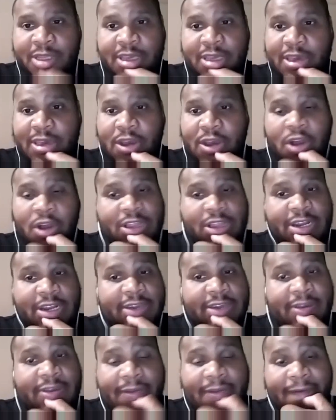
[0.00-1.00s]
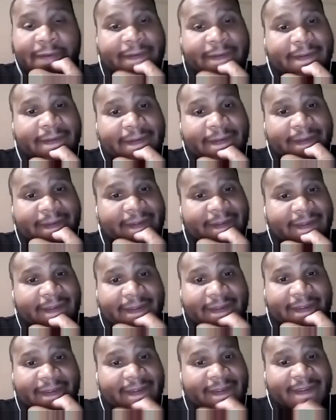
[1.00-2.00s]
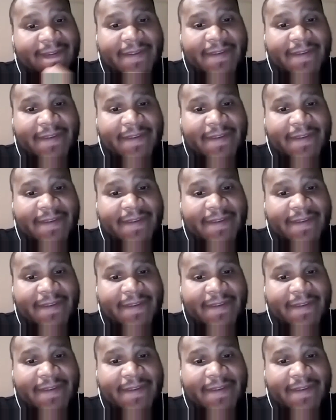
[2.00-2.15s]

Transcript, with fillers: yeah, all of it. Here's the thing: